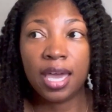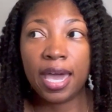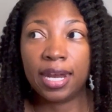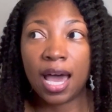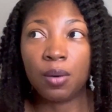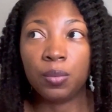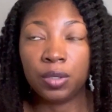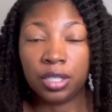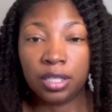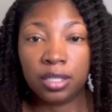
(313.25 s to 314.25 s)
And I
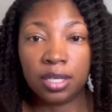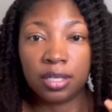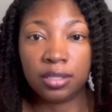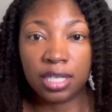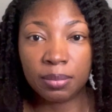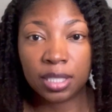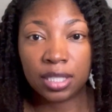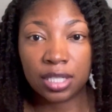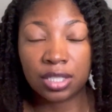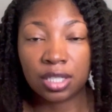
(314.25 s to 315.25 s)
would deep
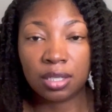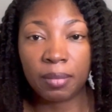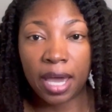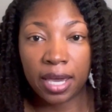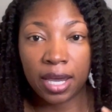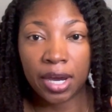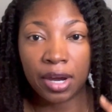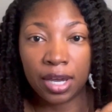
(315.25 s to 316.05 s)
condition my hair